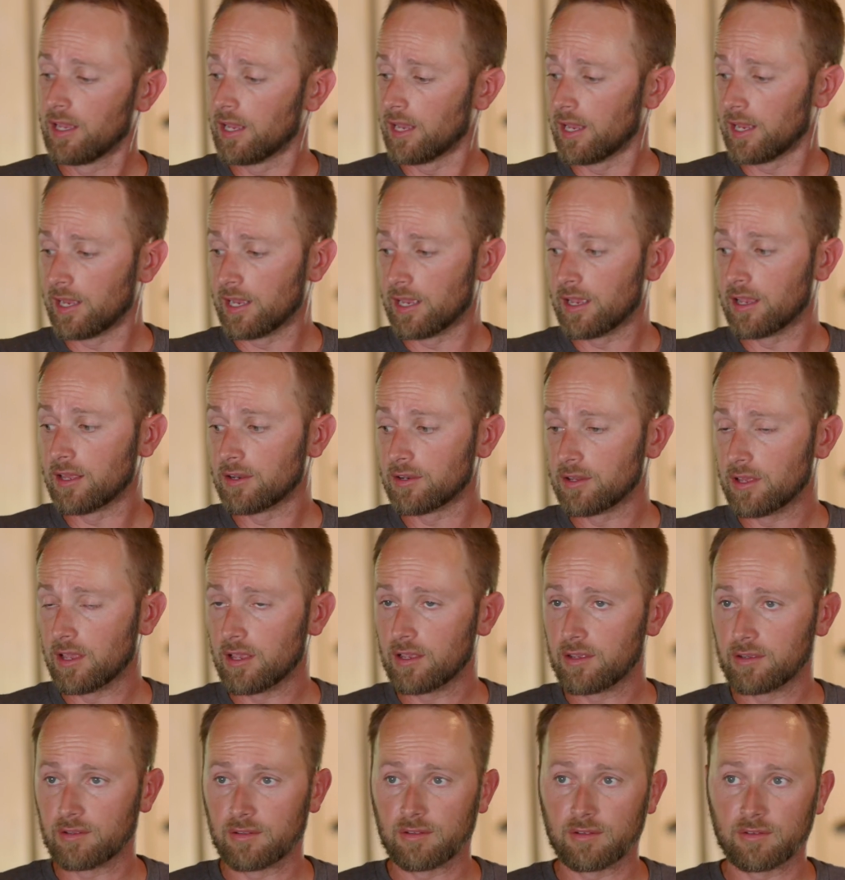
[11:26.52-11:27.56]
and
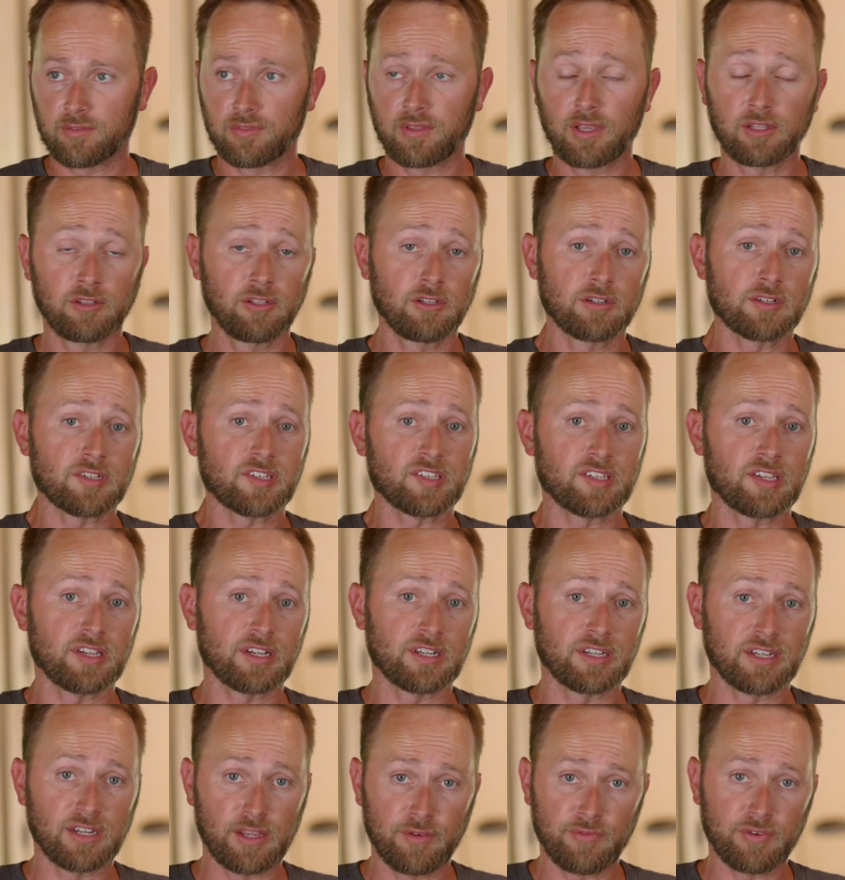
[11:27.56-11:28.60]
they look
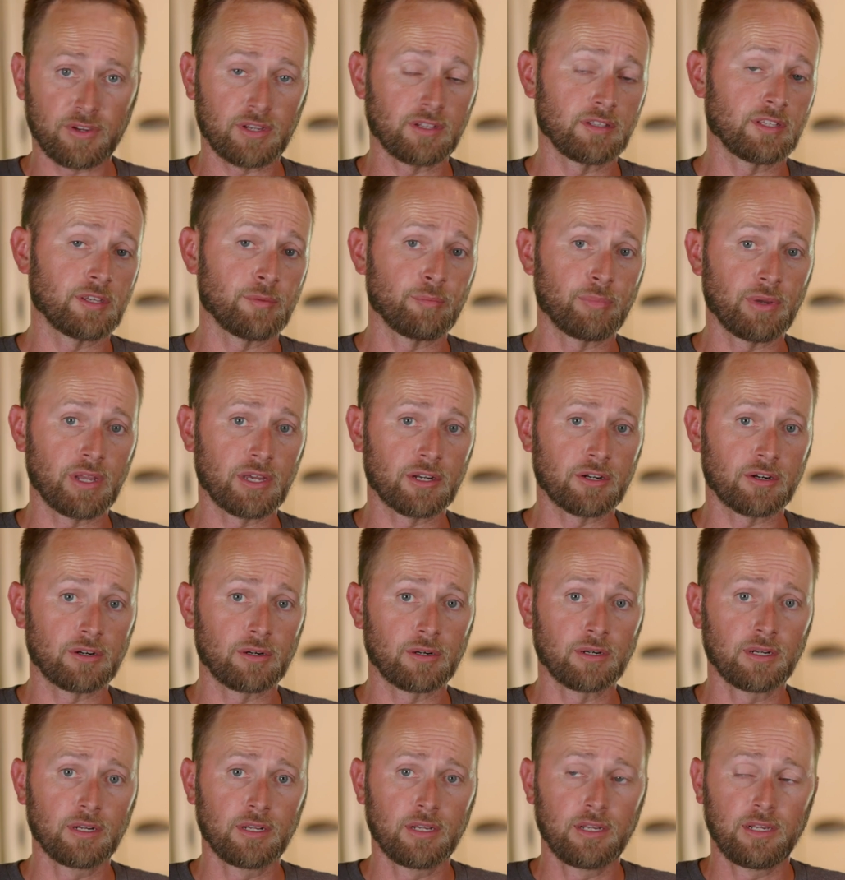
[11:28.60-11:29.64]
significantly
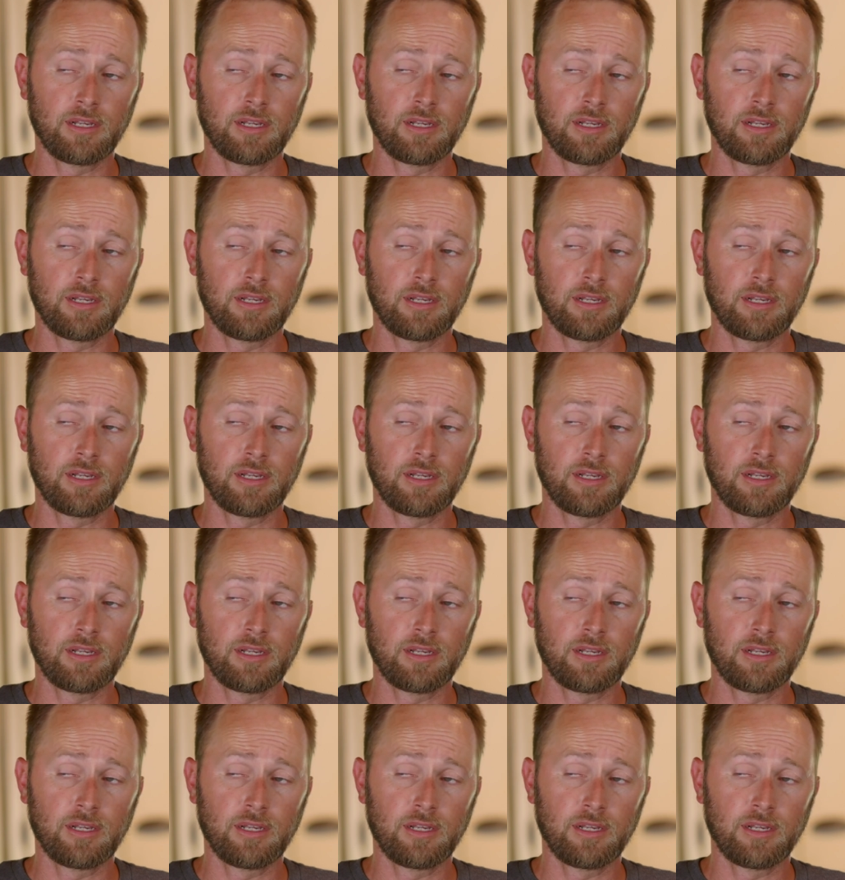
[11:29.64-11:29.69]
better.